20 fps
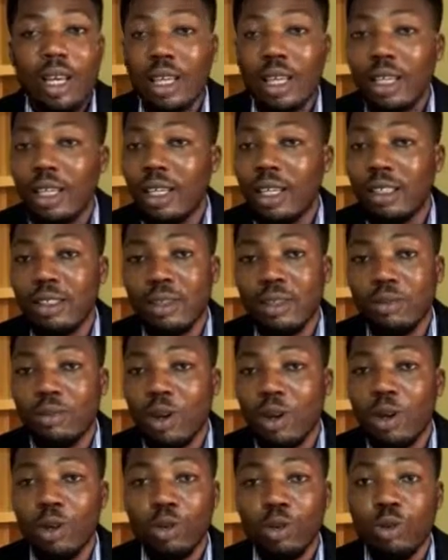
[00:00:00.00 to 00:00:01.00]
is
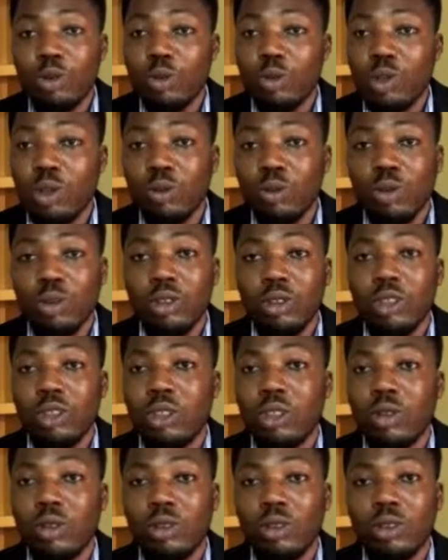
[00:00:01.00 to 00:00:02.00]
very good with what he
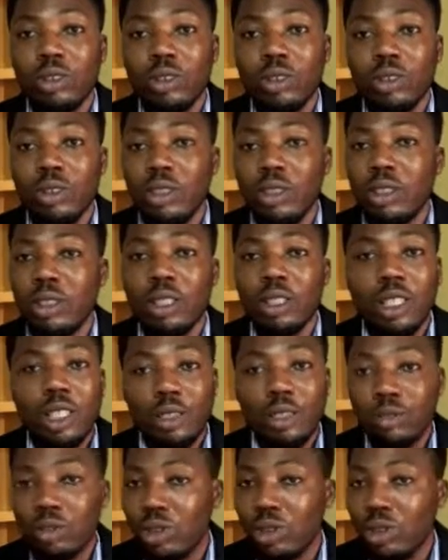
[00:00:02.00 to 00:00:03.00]
does. It
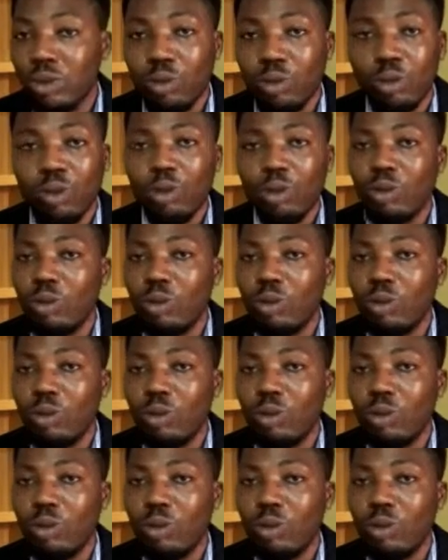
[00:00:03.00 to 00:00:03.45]
gives you